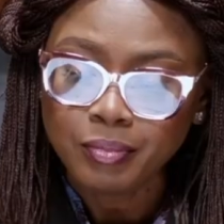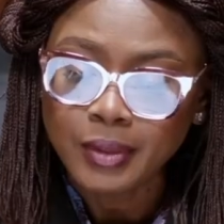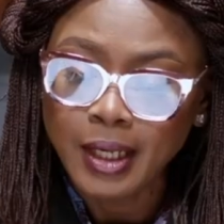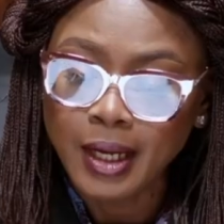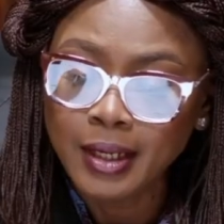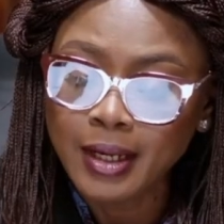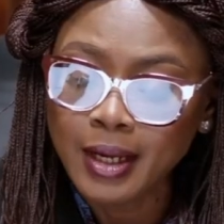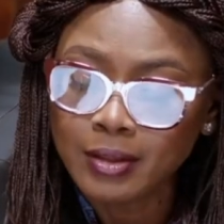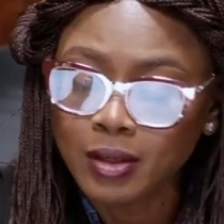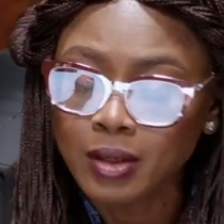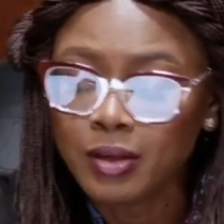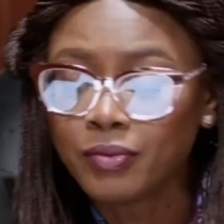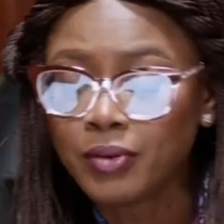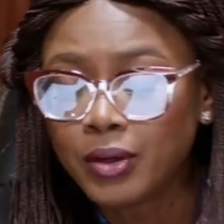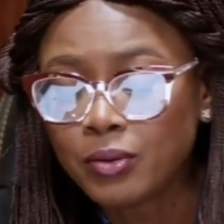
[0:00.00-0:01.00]
And he has done a
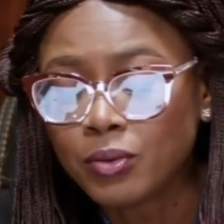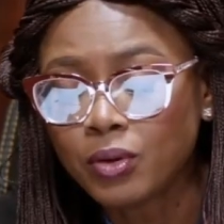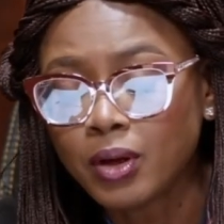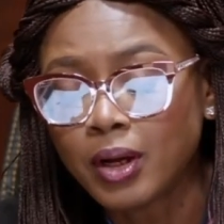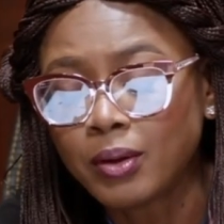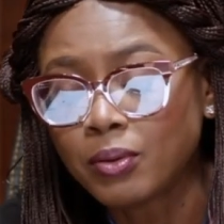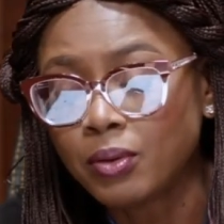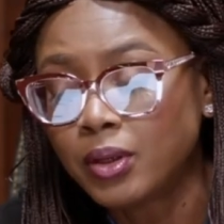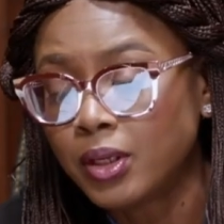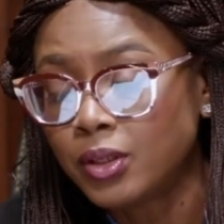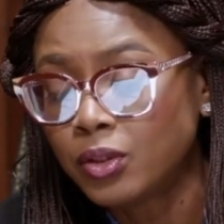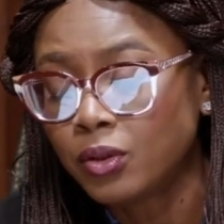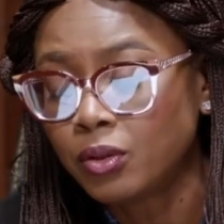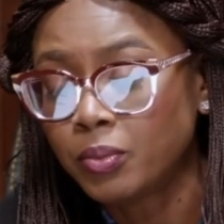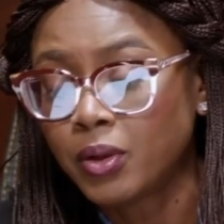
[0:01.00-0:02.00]
very good
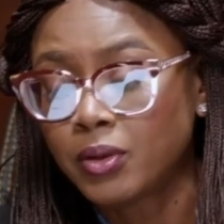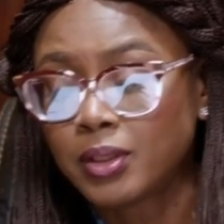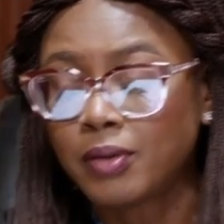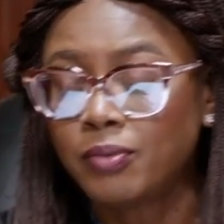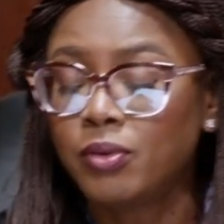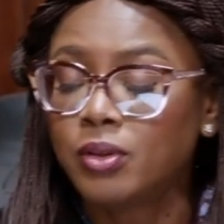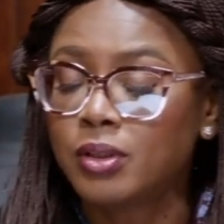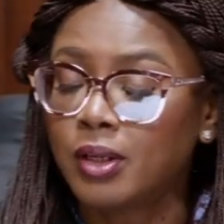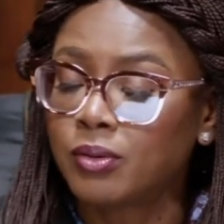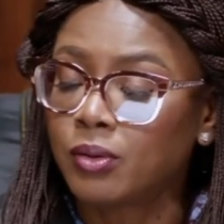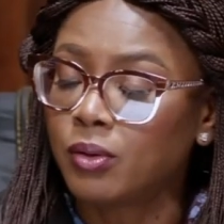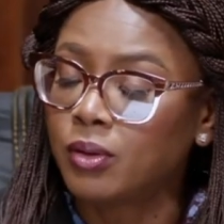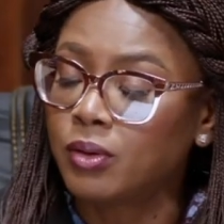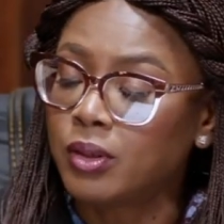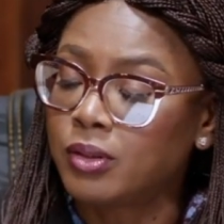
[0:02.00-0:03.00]
calculation because I've looked at
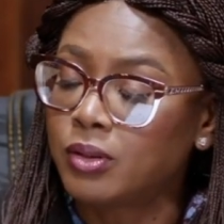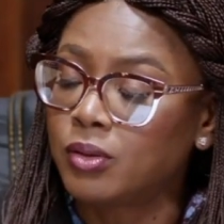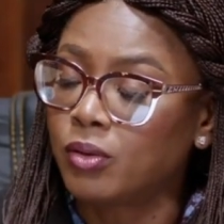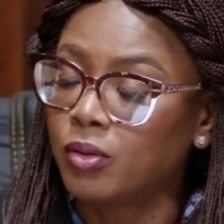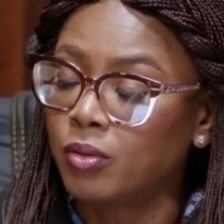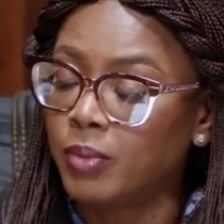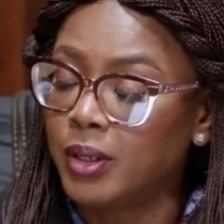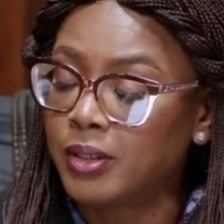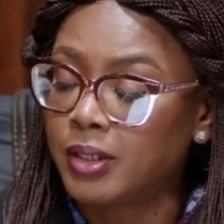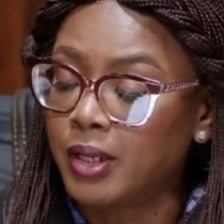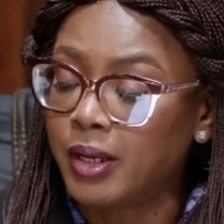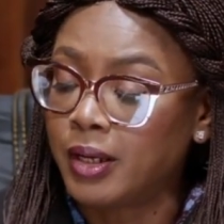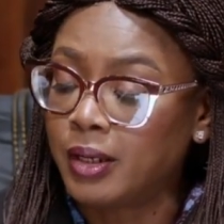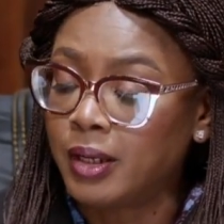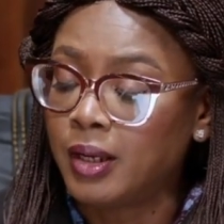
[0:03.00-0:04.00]
all his documents
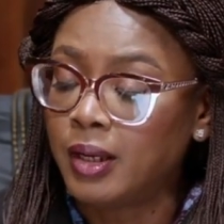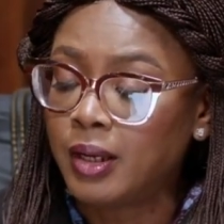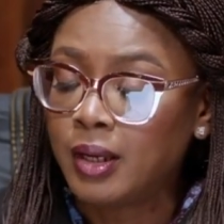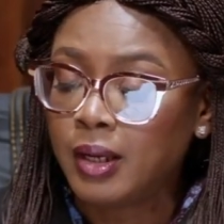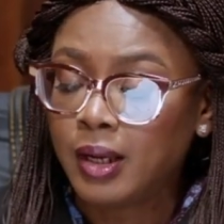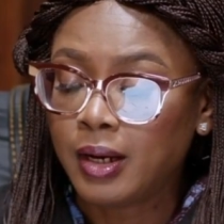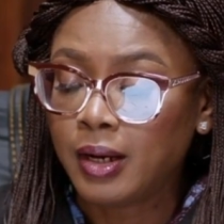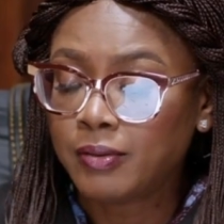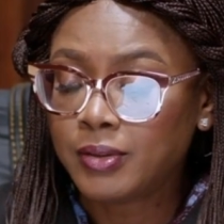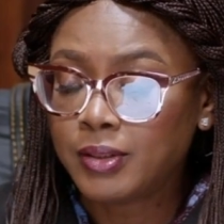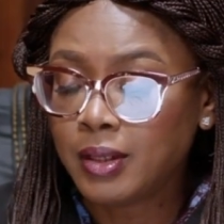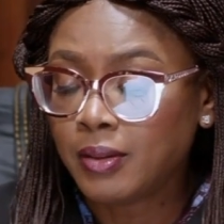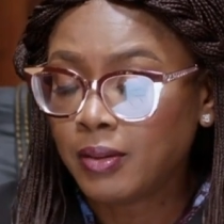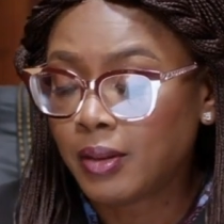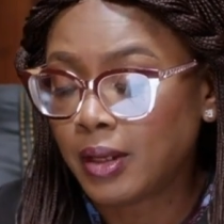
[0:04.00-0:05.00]
here and I've
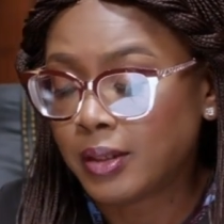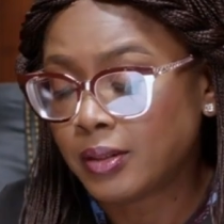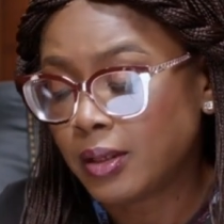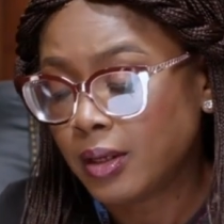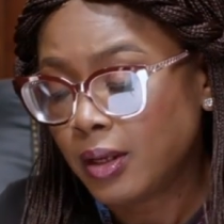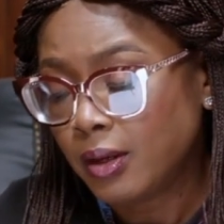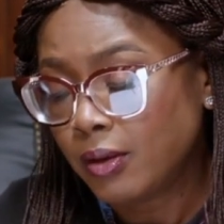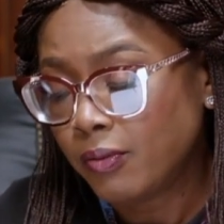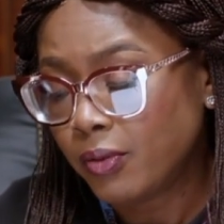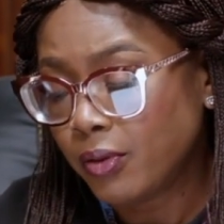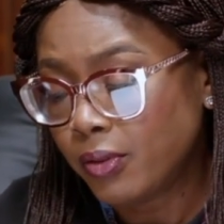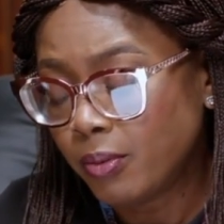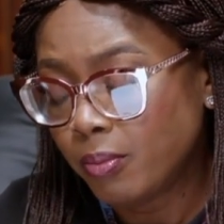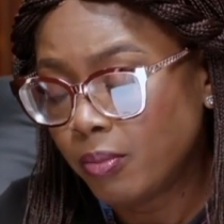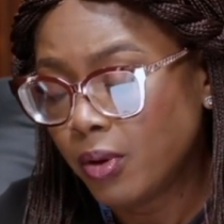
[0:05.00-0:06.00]
seen that for
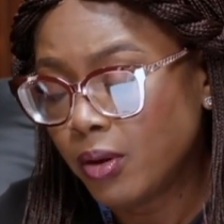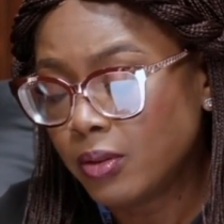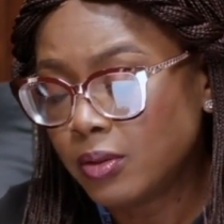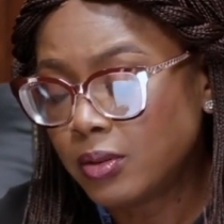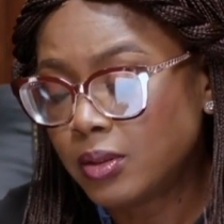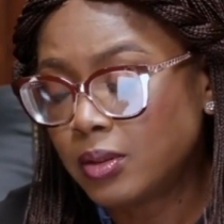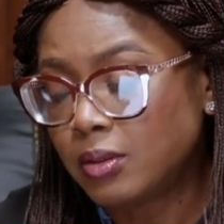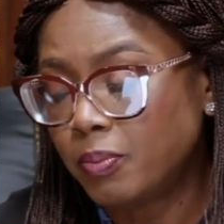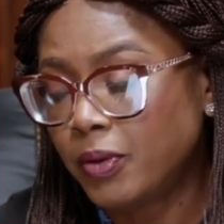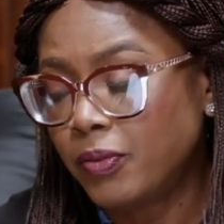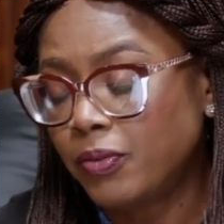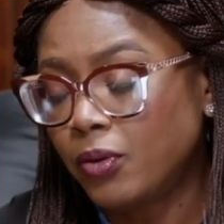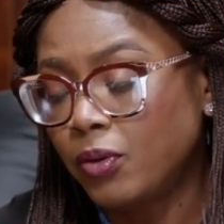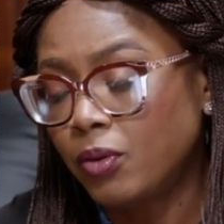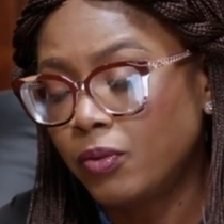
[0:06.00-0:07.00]
the months
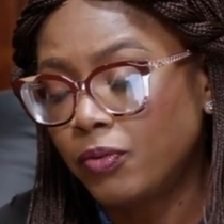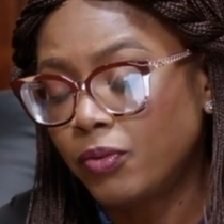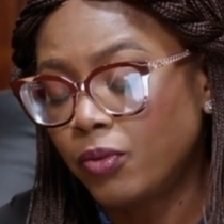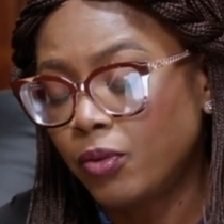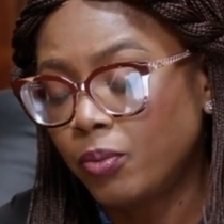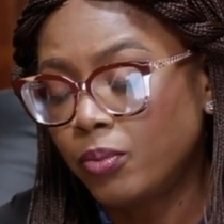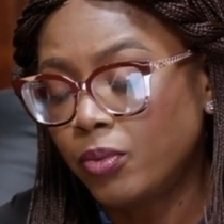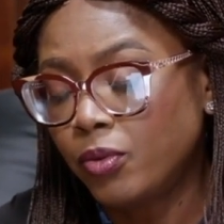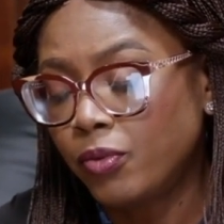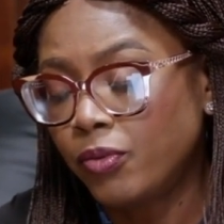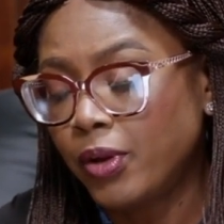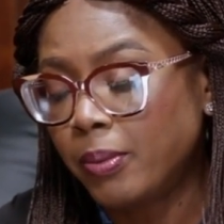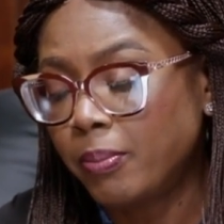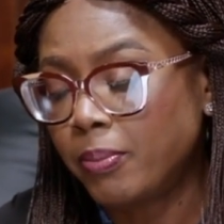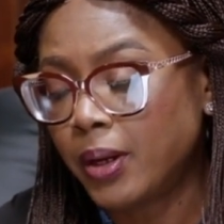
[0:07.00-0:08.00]
before, from
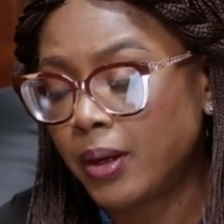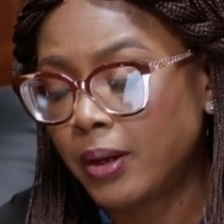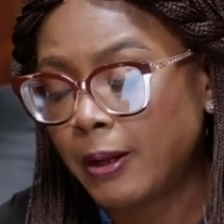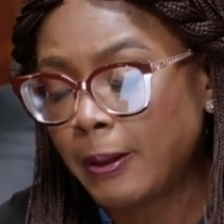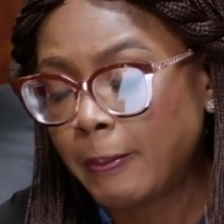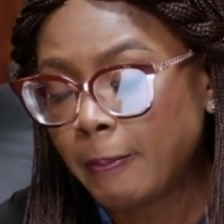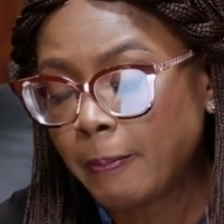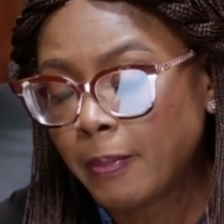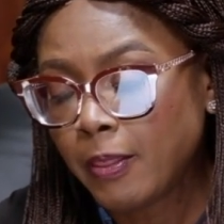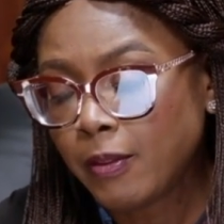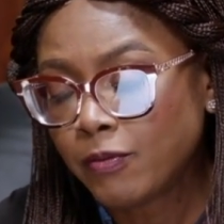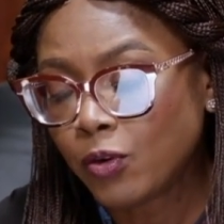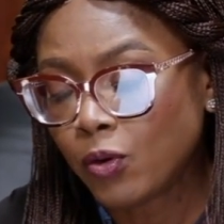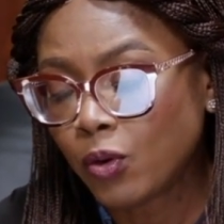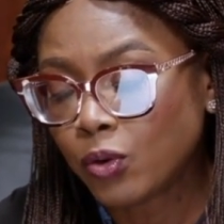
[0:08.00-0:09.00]
November,
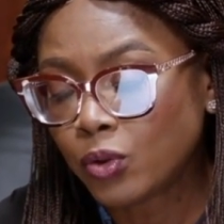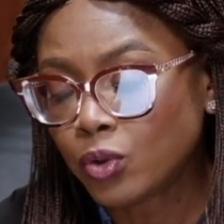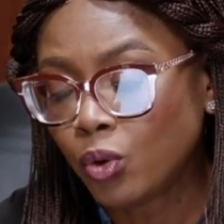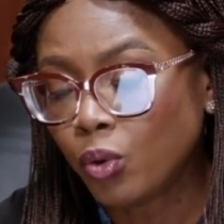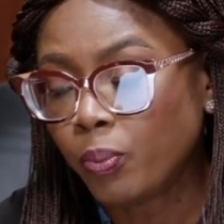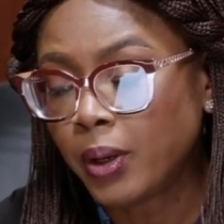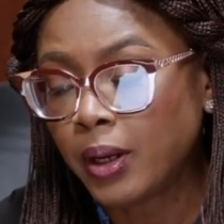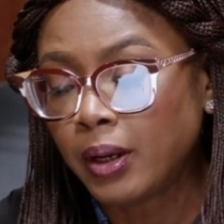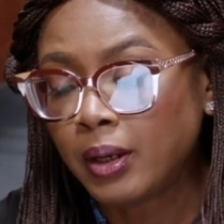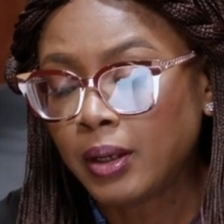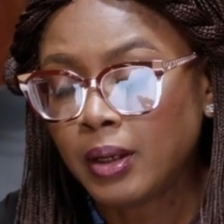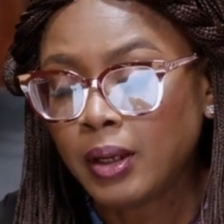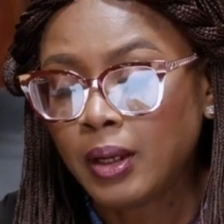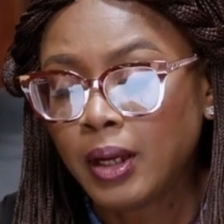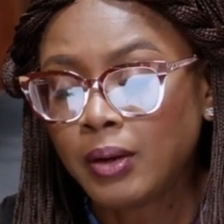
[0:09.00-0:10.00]
for October
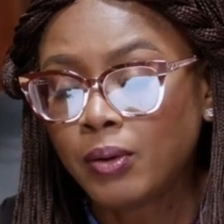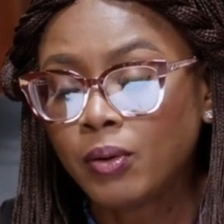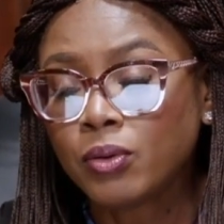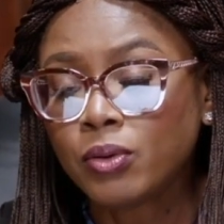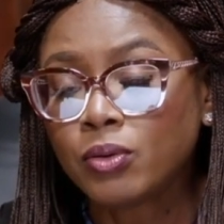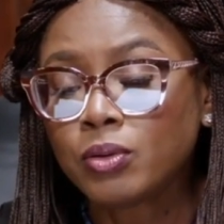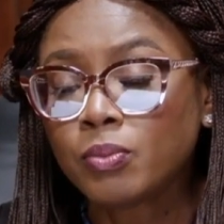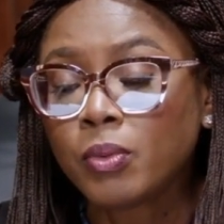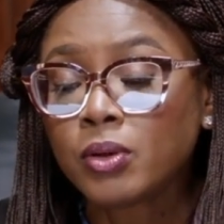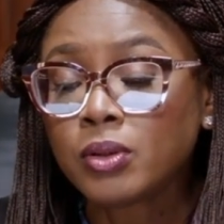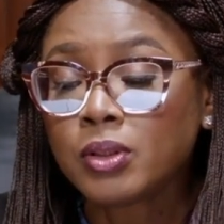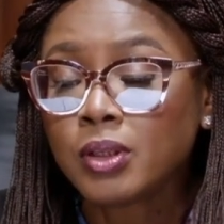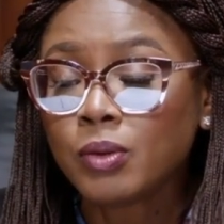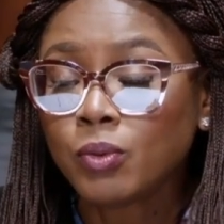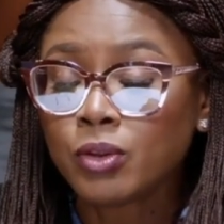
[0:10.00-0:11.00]
and all those
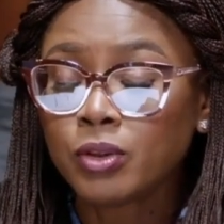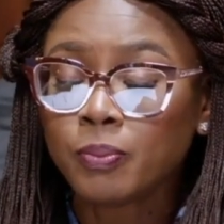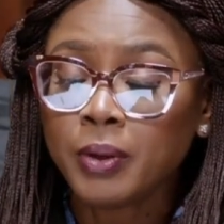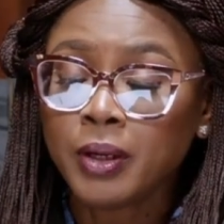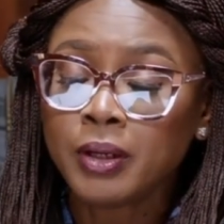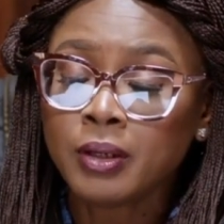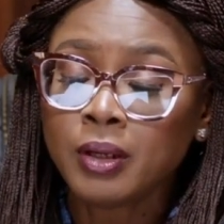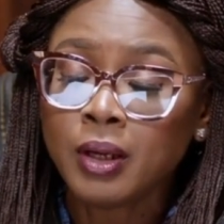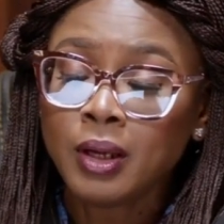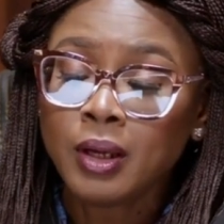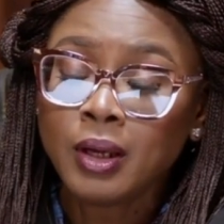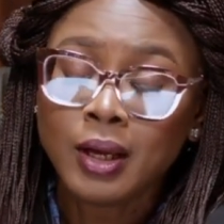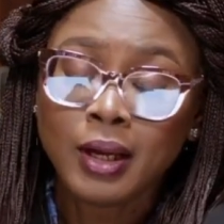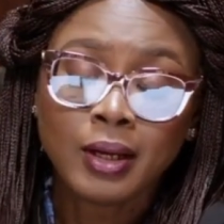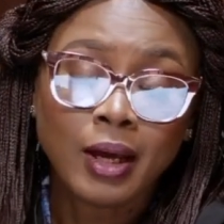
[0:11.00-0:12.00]
months, he was paying
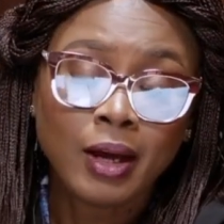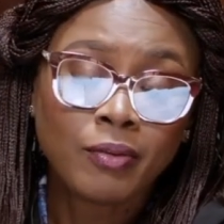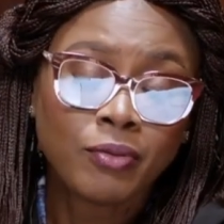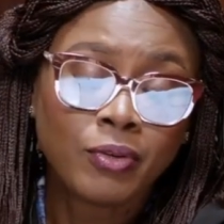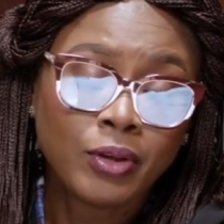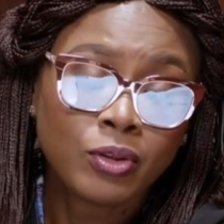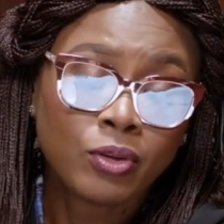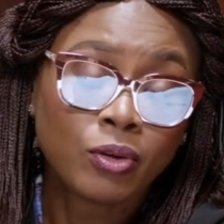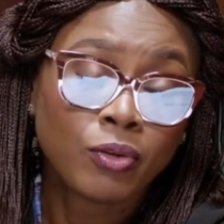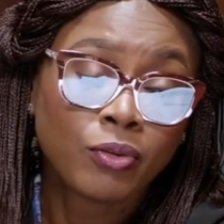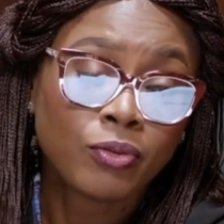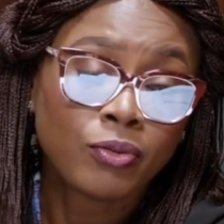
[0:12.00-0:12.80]
an average of